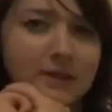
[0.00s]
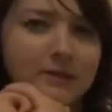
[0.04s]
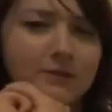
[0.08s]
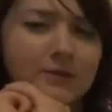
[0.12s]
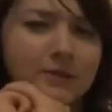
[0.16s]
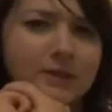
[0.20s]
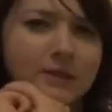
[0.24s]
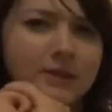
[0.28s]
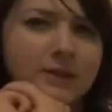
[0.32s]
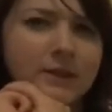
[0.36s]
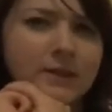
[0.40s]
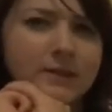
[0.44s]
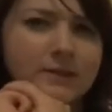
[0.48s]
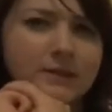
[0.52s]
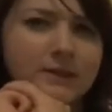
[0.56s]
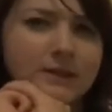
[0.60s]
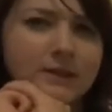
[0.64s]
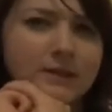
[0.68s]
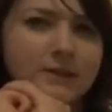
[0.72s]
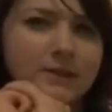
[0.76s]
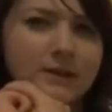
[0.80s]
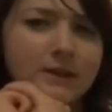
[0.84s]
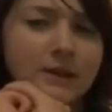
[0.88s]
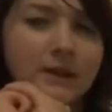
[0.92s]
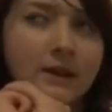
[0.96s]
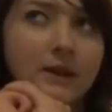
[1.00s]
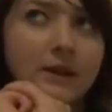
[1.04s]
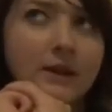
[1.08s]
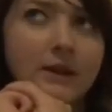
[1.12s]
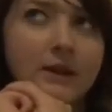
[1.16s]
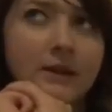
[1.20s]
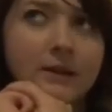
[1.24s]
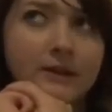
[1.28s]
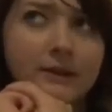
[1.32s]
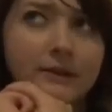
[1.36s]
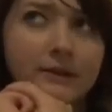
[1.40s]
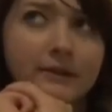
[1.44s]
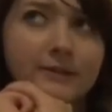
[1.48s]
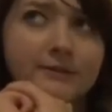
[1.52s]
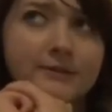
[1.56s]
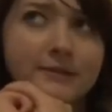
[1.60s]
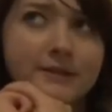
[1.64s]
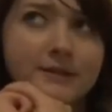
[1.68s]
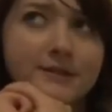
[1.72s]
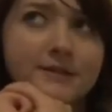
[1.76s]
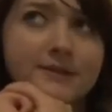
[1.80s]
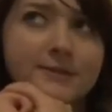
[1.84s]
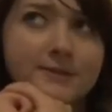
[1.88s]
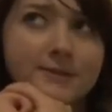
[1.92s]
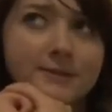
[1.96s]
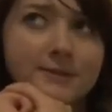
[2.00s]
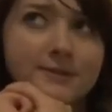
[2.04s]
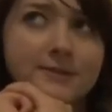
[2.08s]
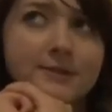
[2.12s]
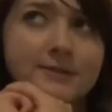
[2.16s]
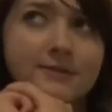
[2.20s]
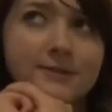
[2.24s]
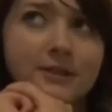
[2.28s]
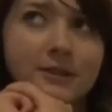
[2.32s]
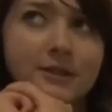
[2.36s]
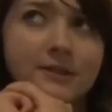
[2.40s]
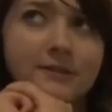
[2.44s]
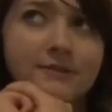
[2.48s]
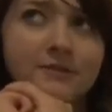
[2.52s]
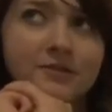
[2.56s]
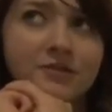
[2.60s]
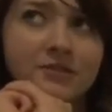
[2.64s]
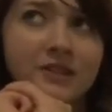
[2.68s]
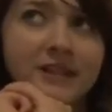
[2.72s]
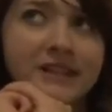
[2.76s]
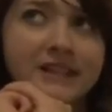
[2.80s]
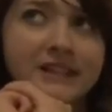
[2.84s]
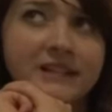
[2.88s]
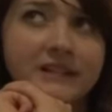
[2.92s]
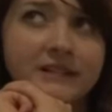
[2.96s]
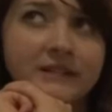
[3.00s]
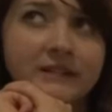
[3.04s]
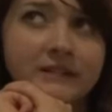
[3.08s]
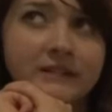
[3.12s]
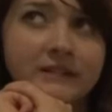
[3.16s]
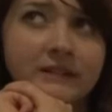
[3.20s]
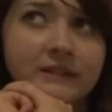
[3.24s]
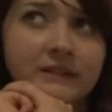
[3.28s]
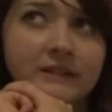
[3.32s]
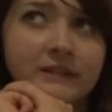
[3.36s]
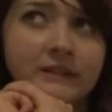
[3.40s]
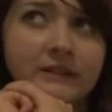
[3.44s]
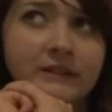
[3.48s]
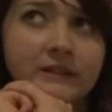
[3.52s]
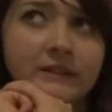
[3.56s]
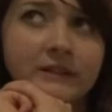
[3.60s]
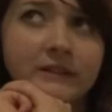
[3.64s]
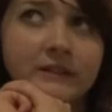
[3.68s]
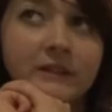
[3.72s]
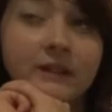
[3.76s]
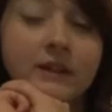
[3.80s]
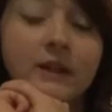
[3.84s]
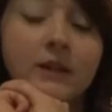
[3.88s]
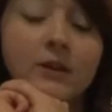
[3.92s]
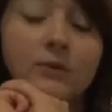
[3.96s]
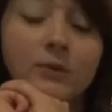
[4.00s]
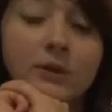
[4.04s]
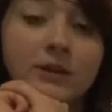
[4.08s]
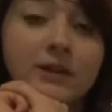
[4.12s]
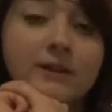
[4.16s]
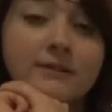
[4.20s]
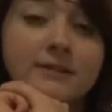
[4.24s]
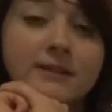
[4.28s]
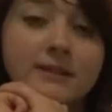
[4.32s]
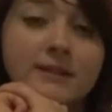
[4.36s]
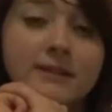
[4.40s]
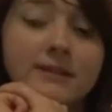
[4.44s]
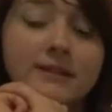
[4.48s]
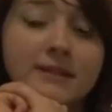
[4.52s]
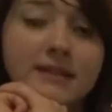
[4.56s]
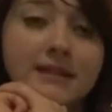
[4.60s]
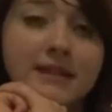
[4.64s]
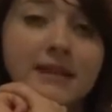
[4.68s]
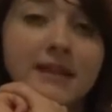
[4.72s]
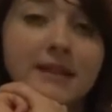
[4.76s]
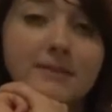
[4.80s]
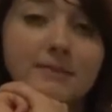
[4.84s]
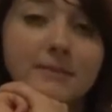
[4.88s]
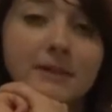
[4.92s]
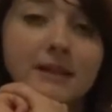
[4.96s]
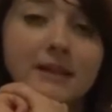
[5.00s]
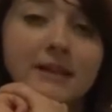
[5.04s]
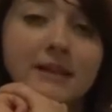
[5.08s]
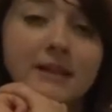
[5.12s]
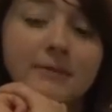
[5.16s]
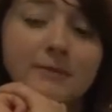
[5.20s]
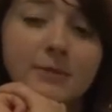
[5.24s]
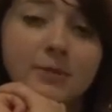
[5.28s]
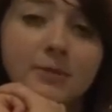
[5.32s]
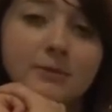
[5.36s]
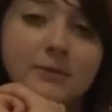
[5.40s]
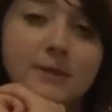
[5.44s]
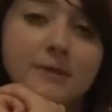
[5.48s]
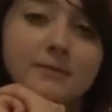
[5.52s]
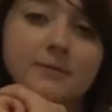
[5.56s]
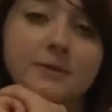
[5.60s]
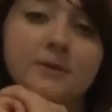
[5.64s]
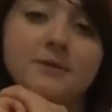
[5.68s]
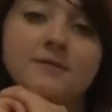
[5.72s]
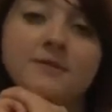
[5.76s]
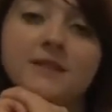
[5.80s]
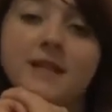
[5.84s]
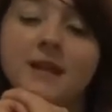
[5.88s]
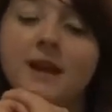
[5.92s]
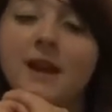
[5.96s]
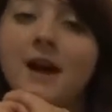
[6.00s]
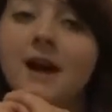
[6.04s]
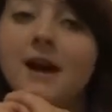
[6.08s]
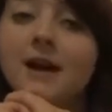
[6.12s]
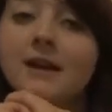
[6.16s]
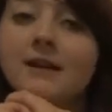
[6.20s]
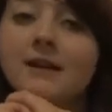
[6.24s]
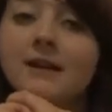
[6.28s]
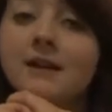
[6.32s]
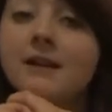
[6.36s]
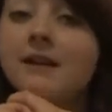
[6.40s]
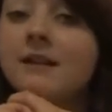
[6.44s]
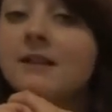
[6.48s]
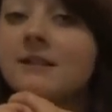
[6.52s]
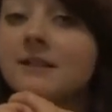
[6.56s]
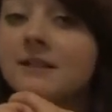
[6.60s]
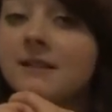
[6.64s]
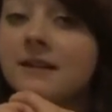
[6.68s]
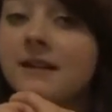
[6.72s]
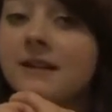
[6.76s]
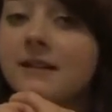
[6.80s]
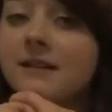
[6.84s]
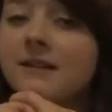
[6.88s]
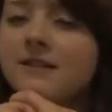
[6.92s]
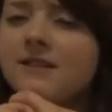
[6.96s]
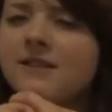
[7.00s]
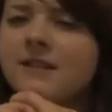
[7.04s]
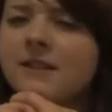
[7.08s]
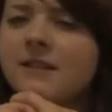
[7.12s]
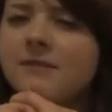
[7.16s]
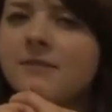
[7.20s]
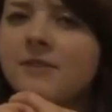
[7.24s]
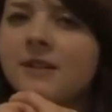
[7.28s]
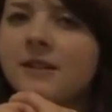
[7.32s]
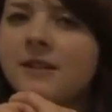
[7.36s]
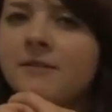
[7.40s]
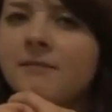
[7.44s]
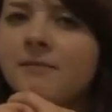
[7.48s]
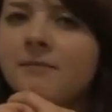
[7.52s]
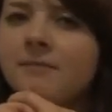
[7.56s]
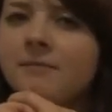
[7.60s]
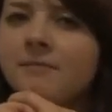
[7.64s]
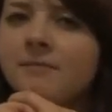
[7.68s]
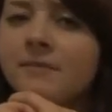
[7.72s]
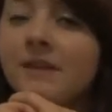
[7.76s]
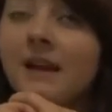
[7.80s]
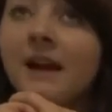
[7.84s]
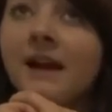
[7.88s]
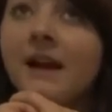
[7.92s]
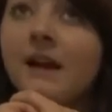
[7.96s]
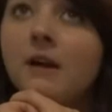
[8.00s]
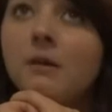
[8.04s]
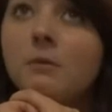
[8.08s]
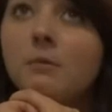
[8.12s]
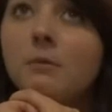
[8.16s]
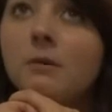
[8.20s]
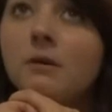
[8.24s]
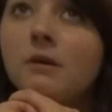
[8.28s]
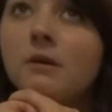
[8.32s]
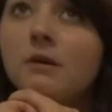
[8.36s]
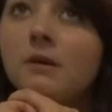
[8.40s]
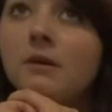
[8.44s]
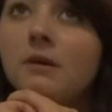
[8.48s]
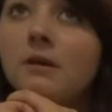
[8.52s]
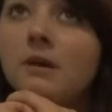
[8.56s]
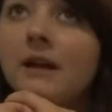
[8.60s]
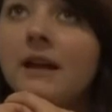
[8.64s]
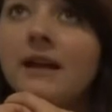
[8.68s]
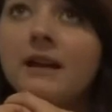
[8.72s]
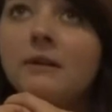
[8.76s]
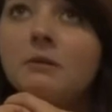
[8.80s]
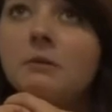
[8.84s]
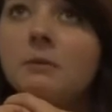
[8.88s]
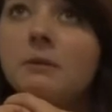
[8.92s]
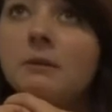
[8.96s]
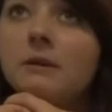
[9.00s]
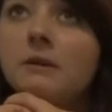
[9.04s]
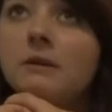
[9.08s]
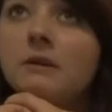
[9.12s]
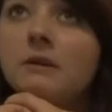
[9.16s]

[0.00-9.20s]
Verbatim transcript: For adults, they're often the source of a lot of dread. When I was 13, my nana bought me a birthday card and inside it she'd written, help, help.